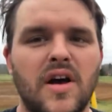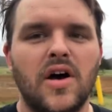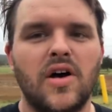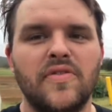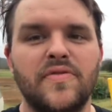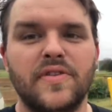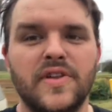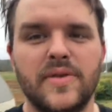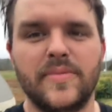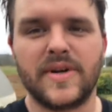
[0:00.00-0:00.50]

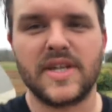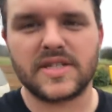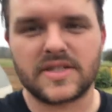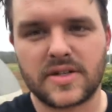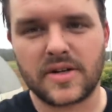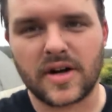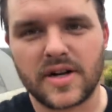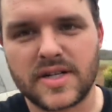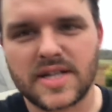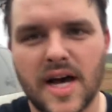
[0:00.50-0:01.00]
Hopefully my
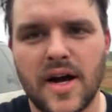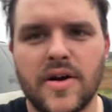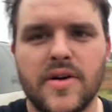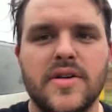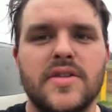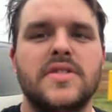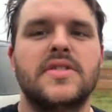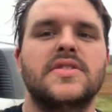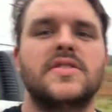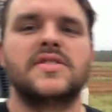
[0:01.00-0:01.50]
strut
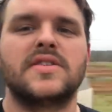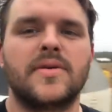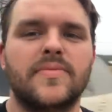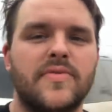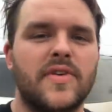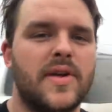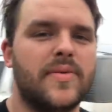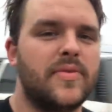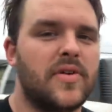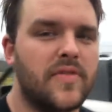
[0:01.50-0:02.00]
towers and
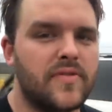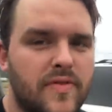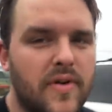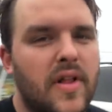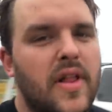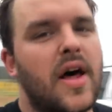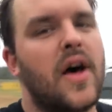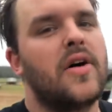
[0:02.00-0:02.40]
subframe don't fall